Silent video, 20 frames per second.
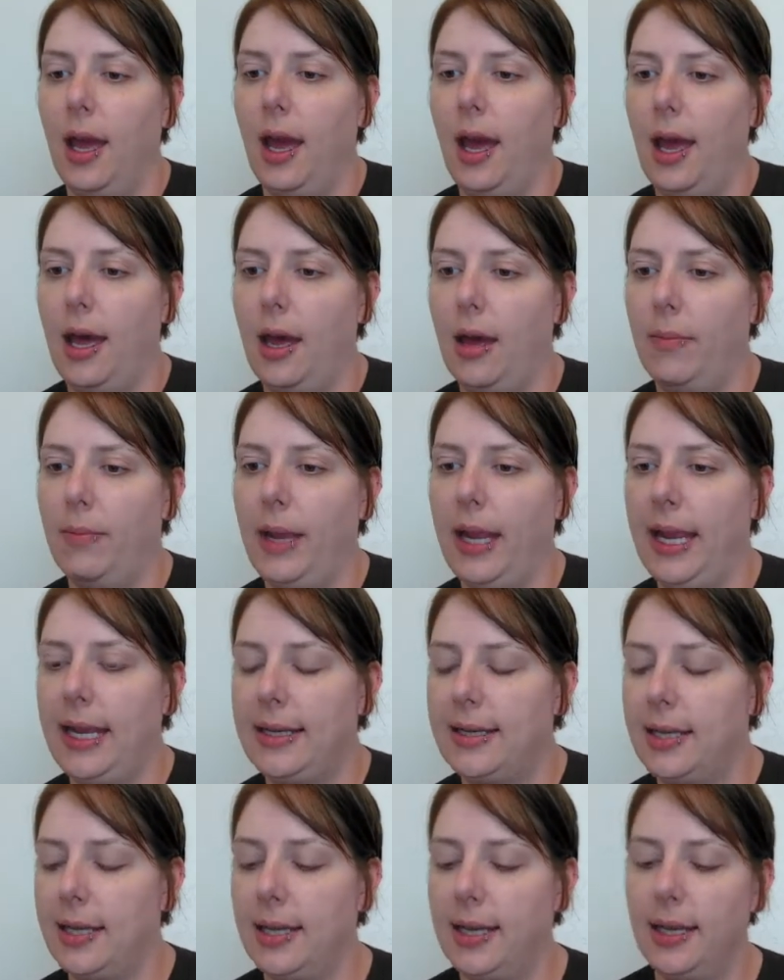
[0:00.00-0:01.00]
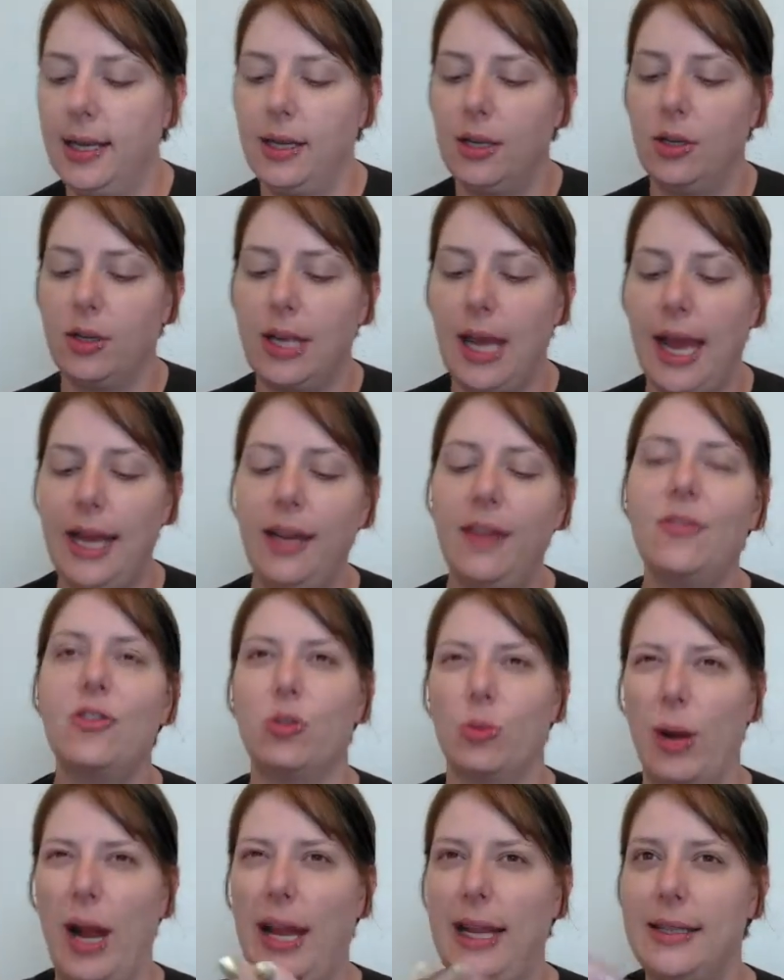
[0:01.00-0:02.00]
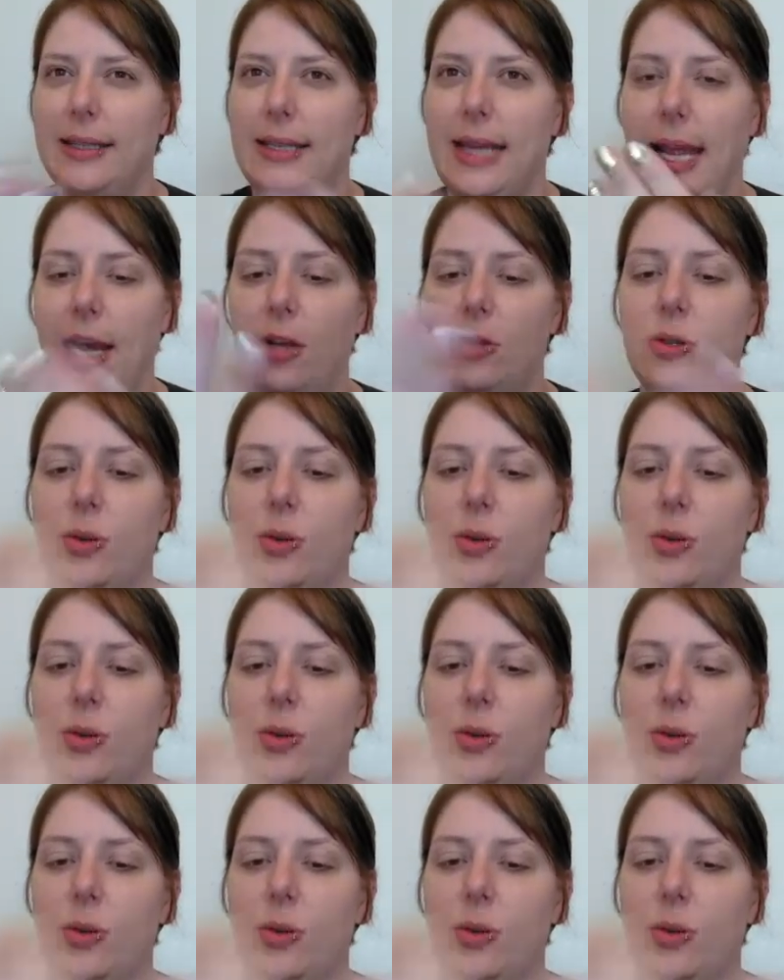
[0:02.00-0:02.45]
Um, it kind of dries down